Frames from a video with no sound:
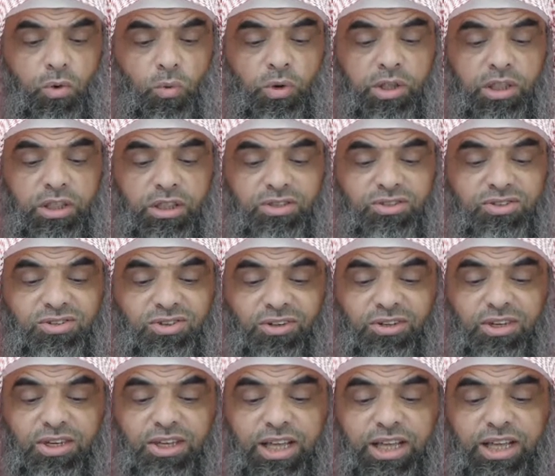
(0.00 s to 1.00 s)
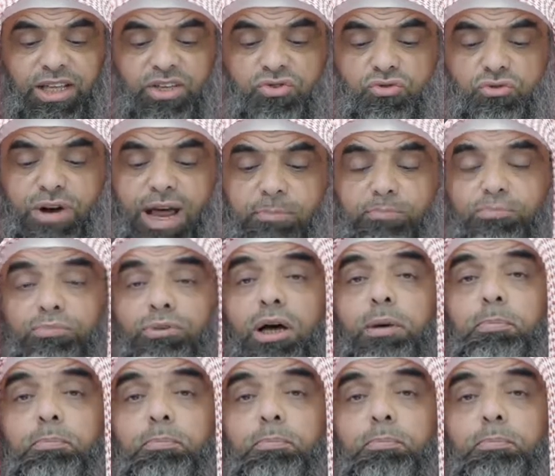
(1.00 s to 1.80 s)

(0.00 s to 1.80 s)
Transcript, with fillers: When the sun is wrapped